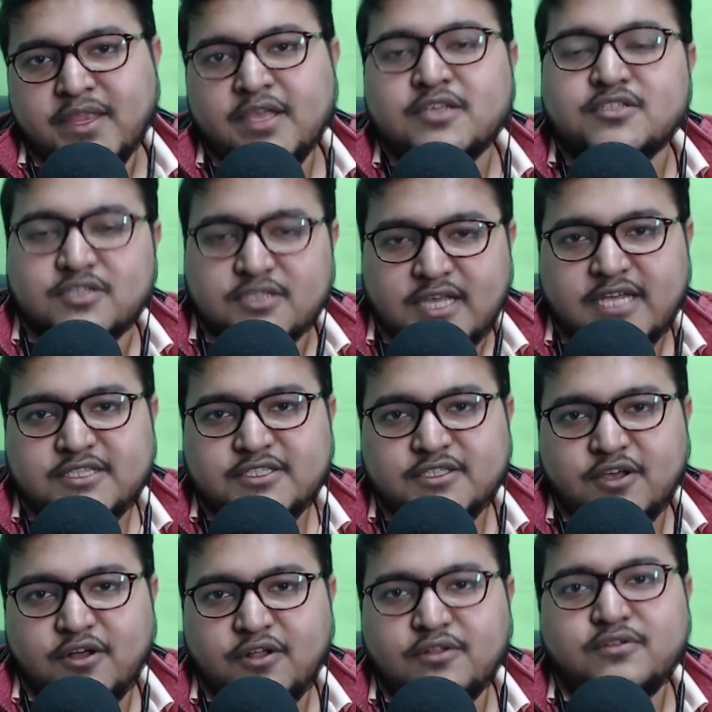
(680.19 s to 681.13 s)
So that's
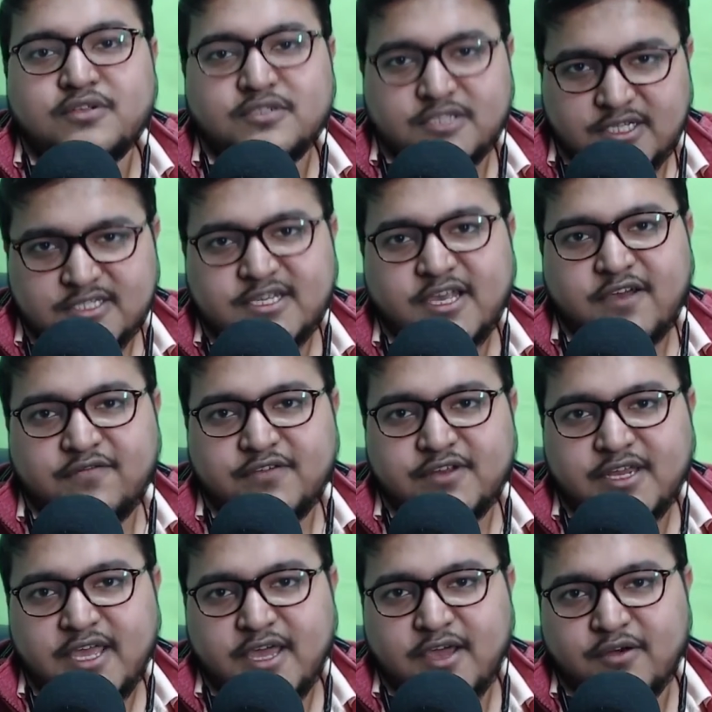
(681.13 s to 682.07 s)
all. Ta-ta for
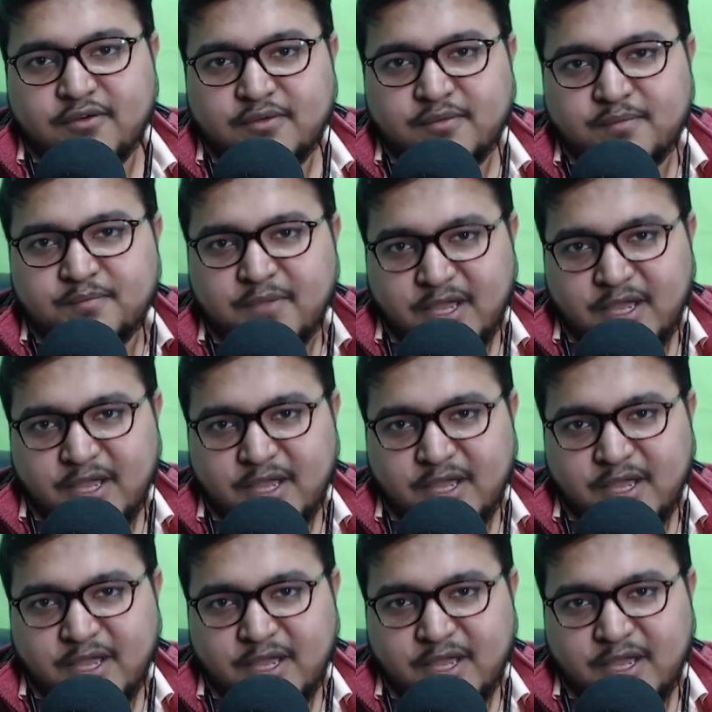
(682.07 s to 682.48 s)
now. Bye